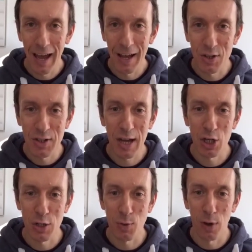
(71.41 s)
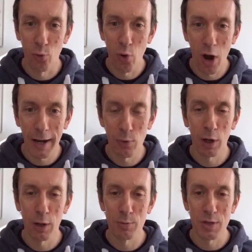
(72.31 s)
session as well. Ryan,
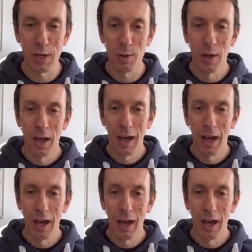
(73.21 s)
welcome to you.